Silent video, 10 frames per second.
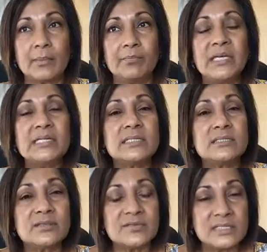
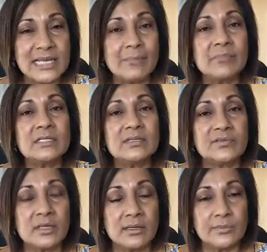pieces of segments of
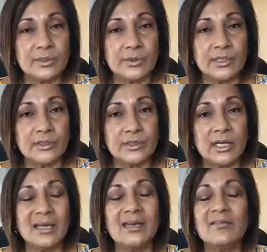time during your day,
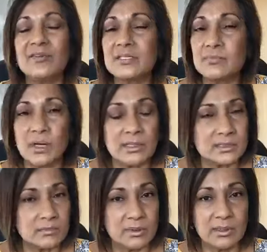if it's
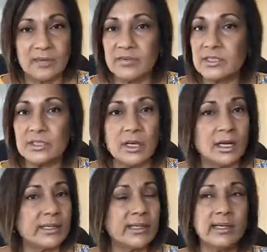possible. If it's
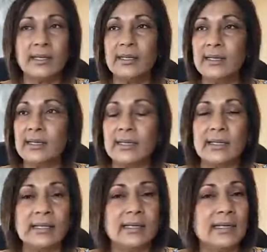not,
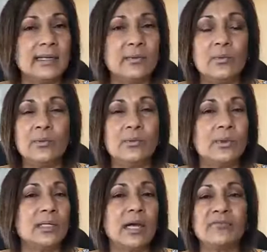then
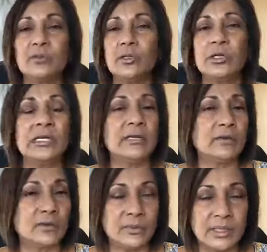we'd have to look at another
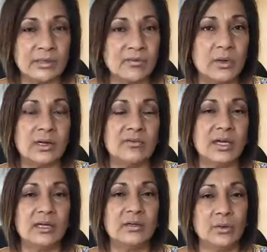creative way of
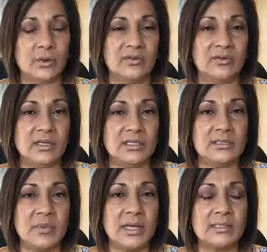getting your grief needs
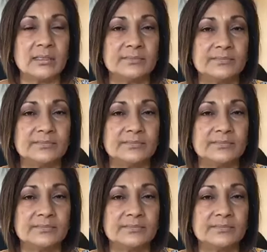met.